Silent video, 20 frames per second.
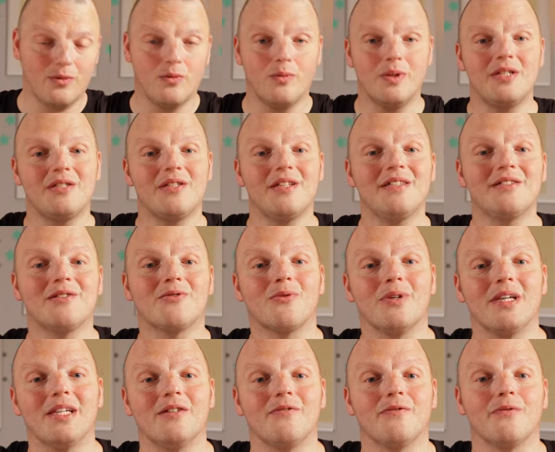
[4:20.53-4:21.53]
which is
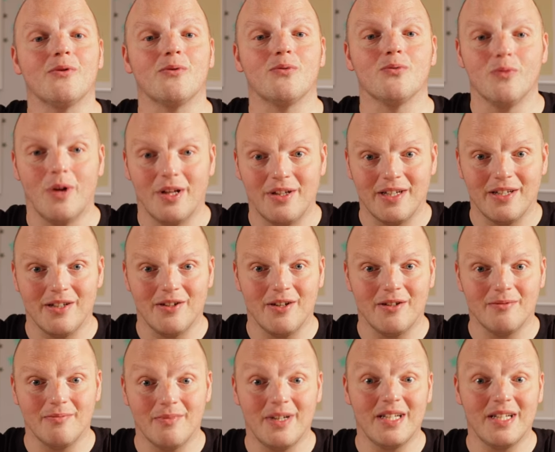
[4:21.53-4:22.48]
great for run and gun,